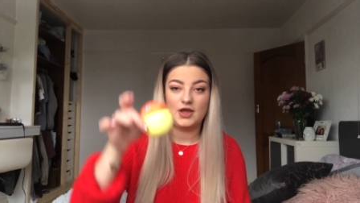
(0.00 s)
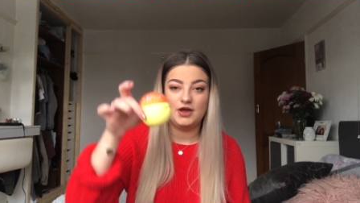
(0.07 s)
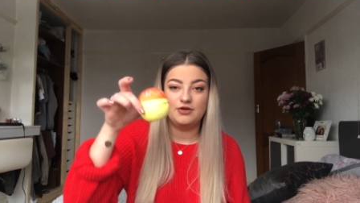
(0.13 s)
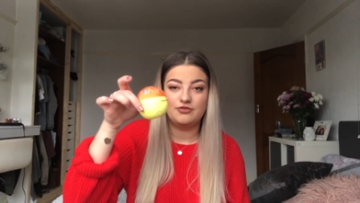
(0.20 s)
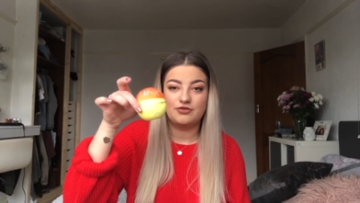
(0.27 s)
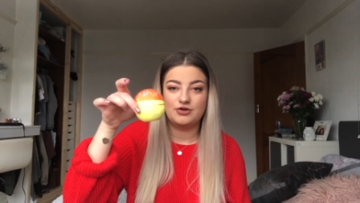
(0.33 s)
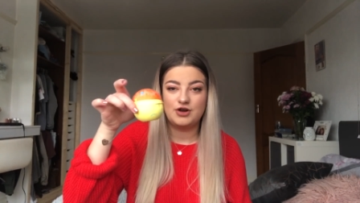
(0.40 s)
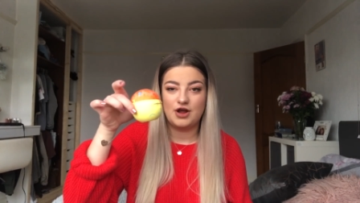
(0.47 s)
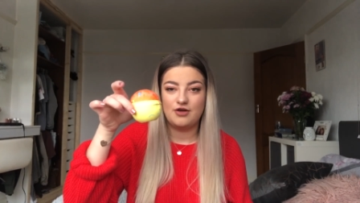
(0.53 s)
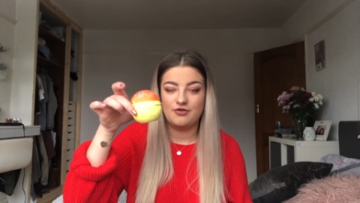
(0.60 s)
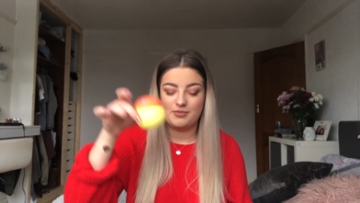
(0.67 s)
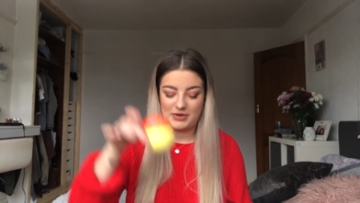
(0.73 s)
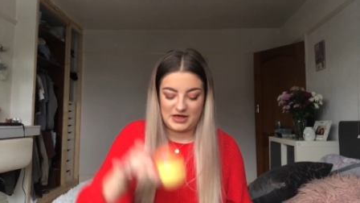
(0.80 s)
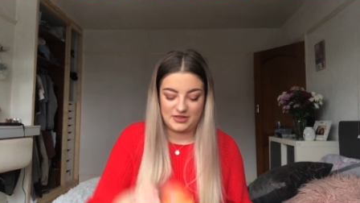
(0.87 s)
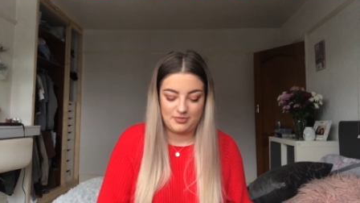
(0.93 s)
Over and
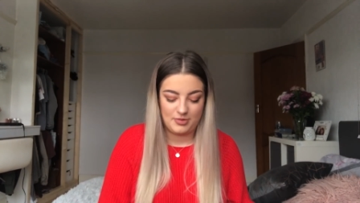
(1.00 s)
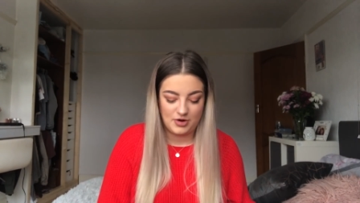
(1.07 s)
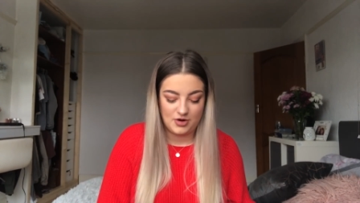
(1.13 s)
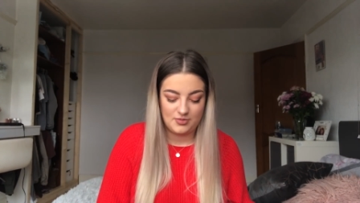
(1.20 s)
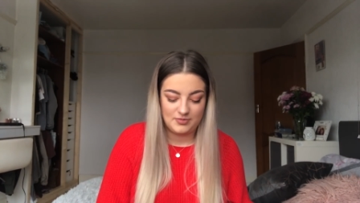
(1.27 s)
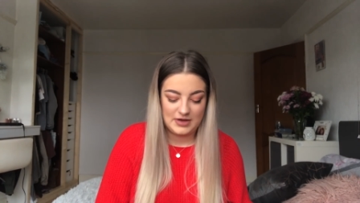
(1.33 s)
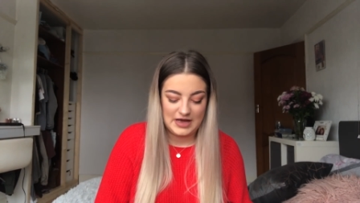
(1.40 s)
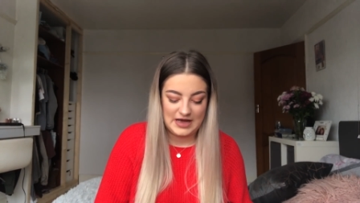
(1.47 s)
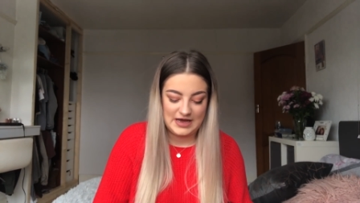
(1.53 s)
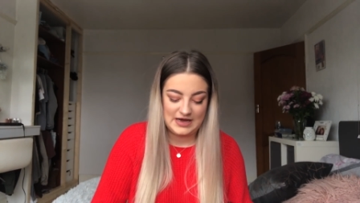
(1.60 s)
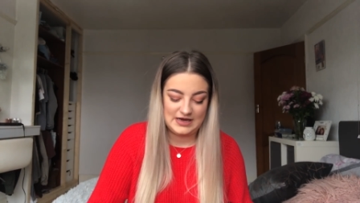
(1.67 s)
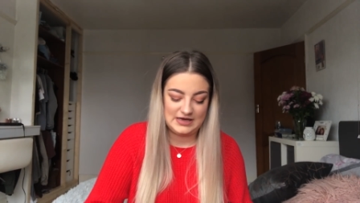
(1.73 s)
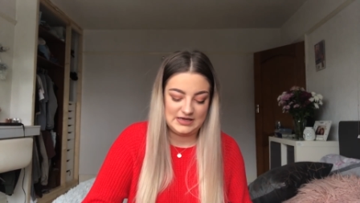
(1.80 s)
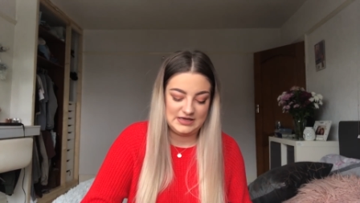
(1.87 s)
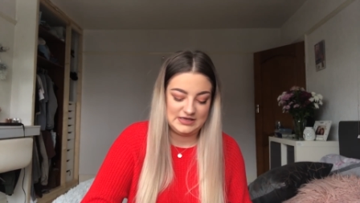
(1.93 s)
Over Bath Bomb,
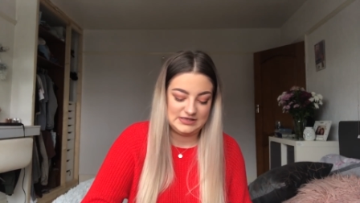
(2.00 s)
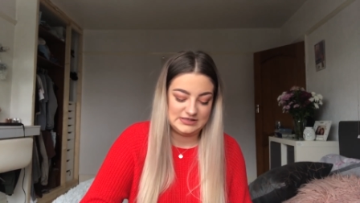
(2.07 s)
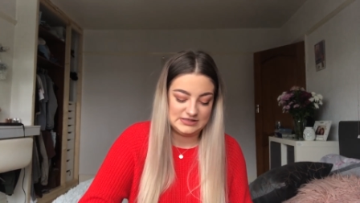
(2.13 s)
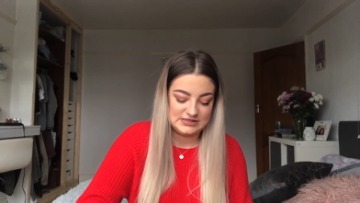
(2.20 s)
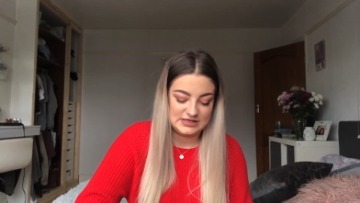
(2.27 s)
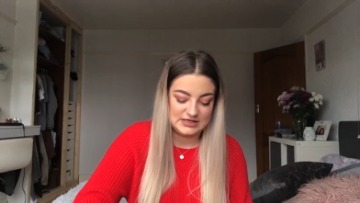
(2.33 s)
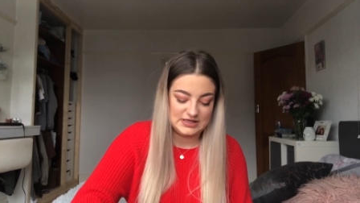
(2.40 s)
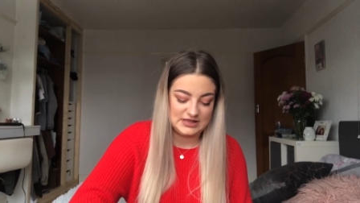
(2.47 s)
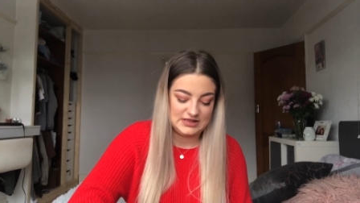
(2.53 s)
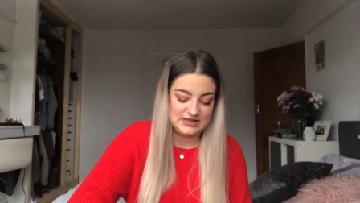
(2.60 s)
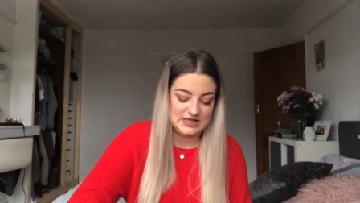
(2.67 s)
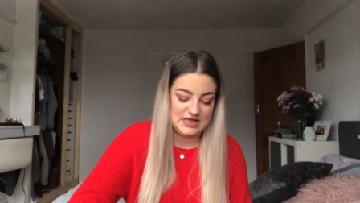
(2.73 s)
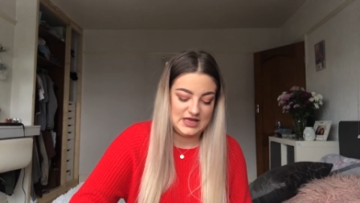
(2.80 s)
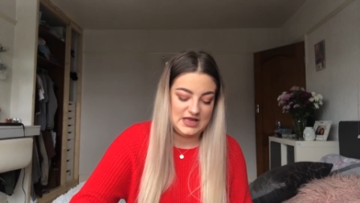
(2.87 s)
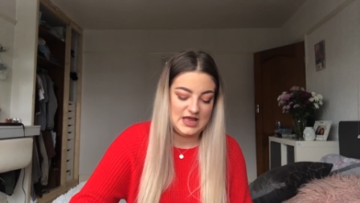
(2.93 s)
and
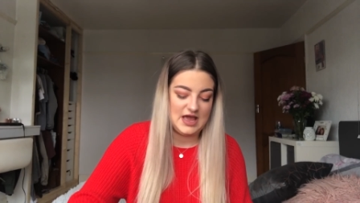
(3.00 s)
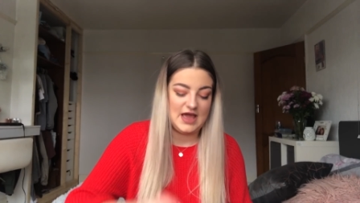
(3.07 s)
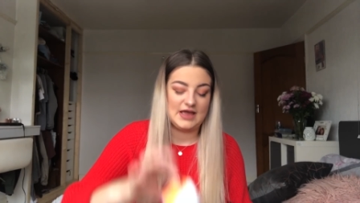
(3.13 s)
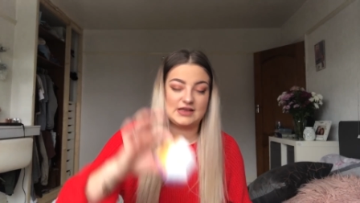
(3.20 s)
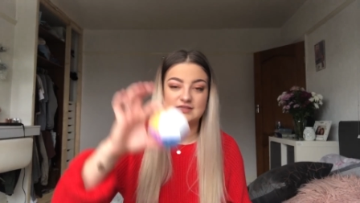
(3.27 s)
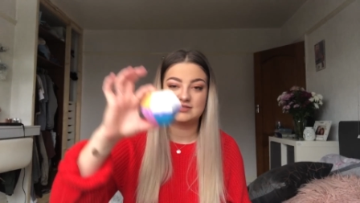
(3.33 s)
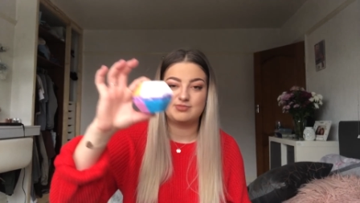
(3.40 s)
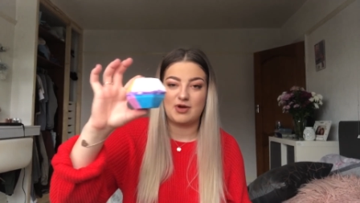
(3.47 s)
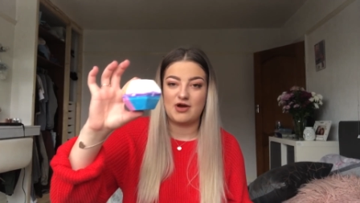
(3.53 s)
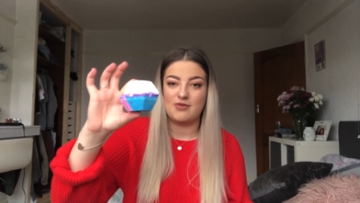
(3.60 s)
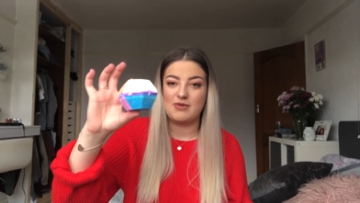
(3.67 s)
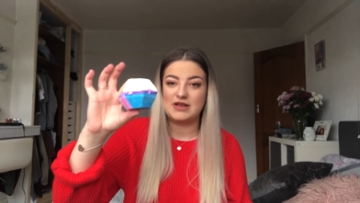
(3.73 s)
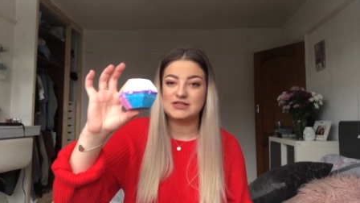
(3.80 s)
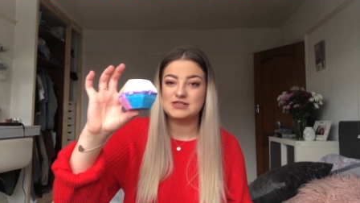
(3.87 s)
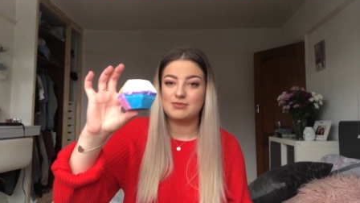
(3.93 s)
the
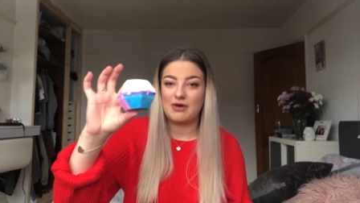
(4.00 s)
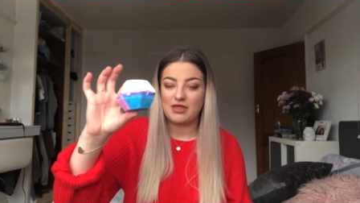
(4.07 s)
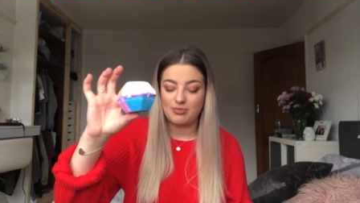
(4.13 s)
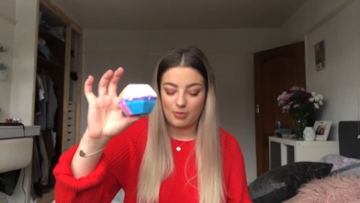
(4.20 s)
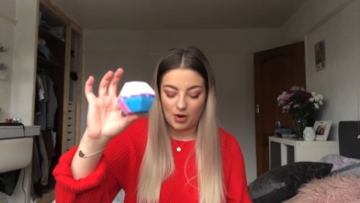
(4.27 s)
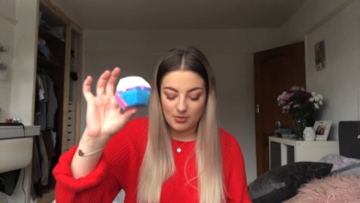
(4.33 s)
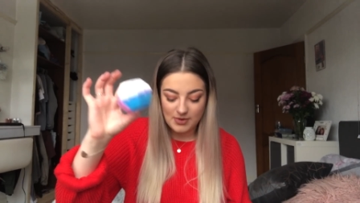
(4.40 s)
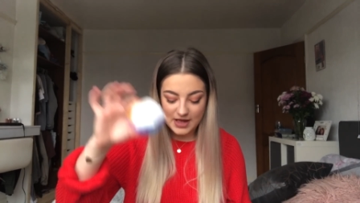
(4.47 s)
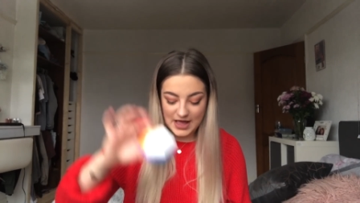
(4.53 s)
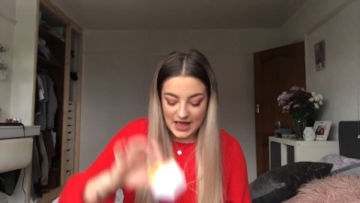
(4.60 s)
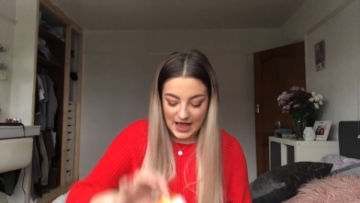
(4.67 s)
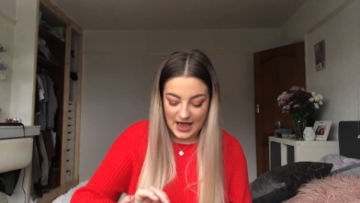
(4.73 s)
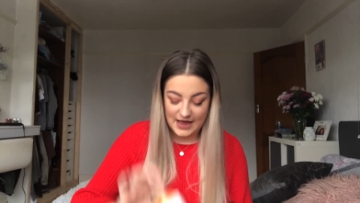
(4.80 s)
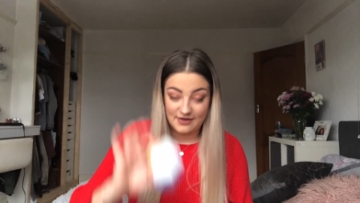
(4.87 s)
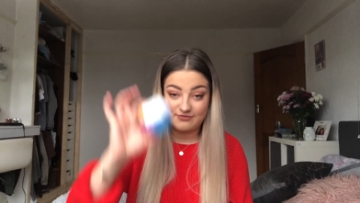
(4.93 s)
Experimenter Bath Bomb.
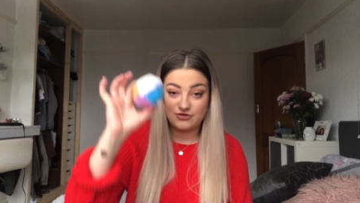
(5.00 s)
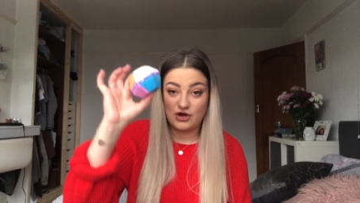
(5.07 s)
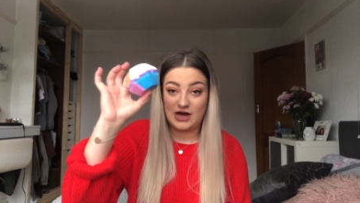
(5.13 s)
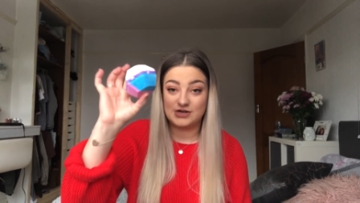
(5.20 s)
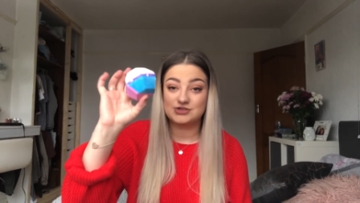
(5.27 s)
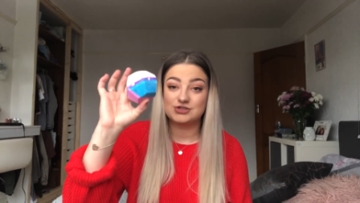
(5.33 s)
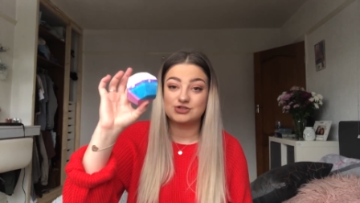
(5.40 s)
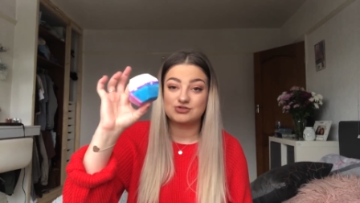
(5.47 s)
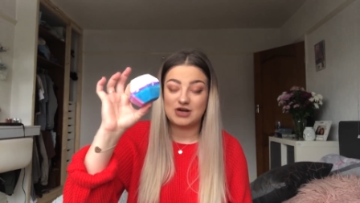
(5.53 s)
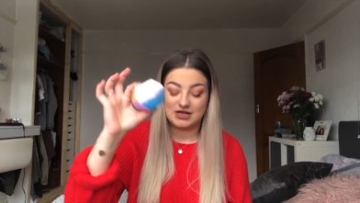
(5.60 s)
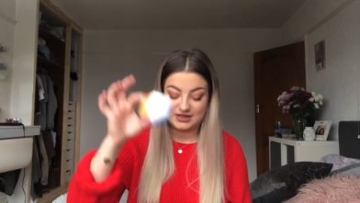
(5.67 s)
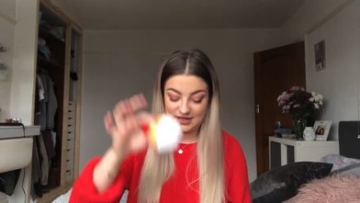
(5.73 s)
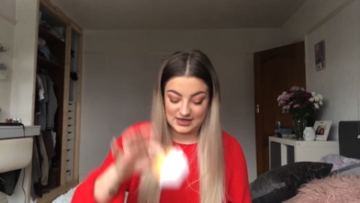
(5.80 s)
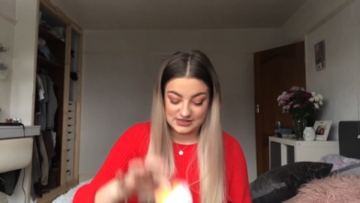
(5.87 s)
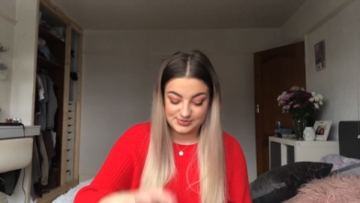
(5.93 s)
And I've not actually
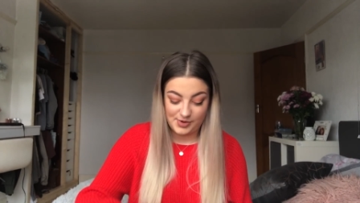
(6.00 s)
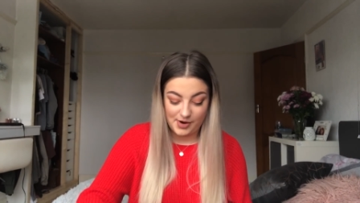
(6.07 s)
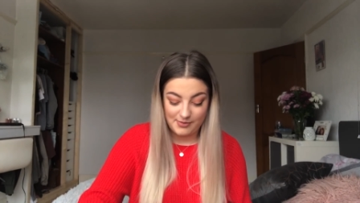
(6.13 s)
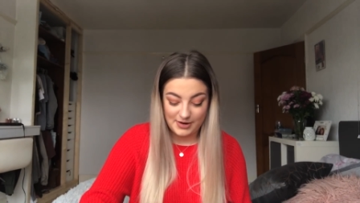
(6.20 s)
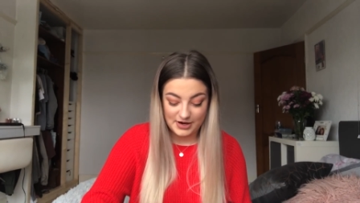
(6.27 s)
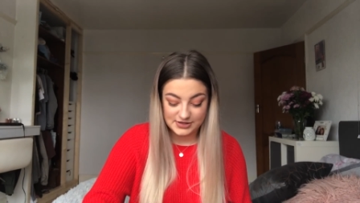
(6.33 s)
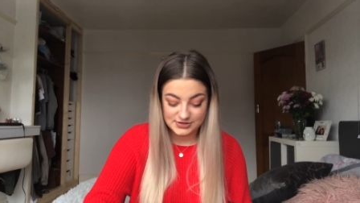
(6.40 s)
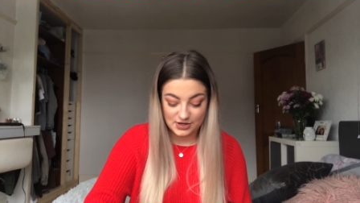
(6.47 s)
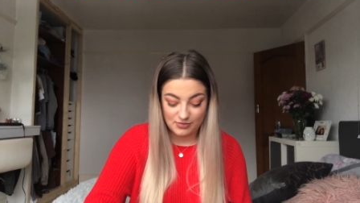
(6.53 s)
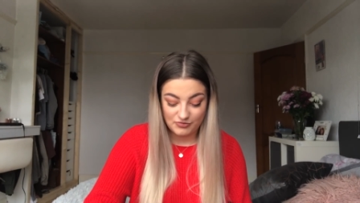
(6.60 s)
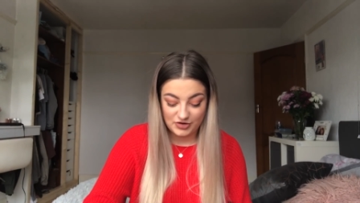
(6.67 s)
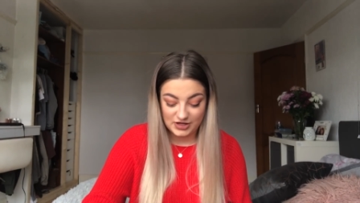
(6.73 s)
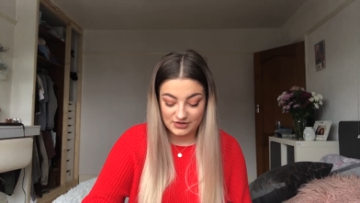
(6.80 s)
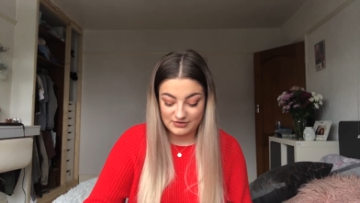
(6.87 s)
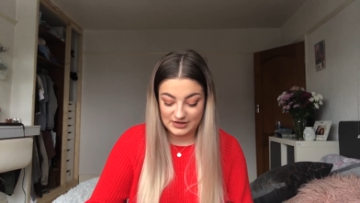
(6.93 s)
tried the Experimenter, so I'm
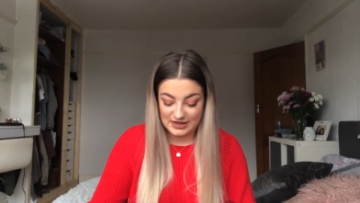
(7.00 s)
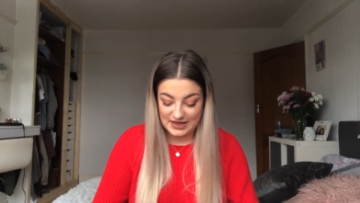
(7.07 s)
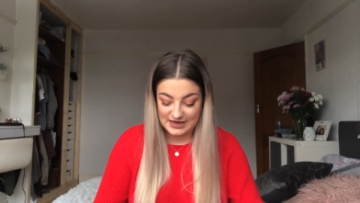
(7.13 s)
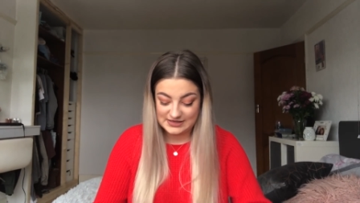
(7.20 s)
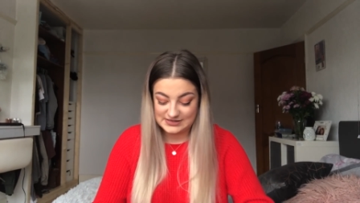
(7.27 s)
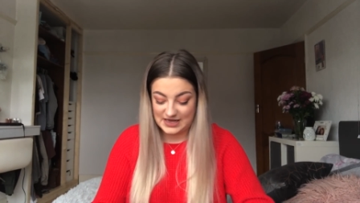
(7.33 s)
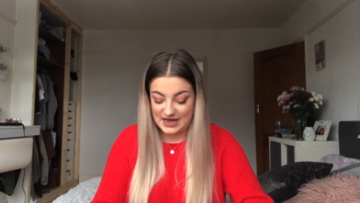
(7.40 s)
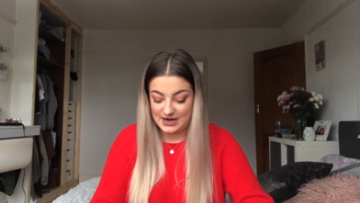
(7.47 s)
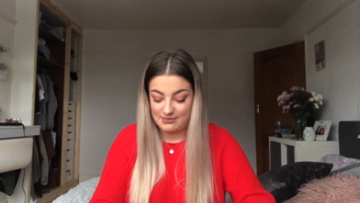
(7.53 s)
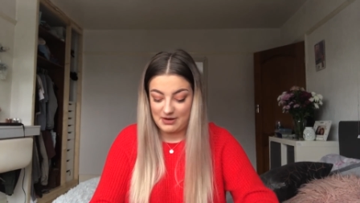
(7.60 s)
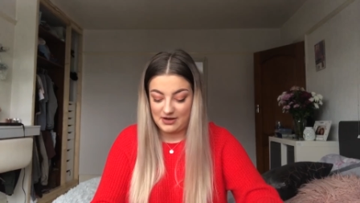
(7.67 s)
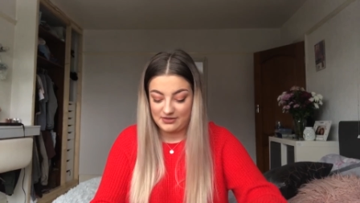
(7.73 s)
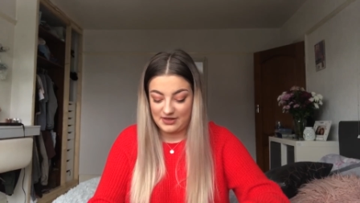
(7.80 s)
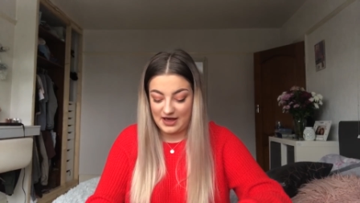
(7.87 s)
really, really excited about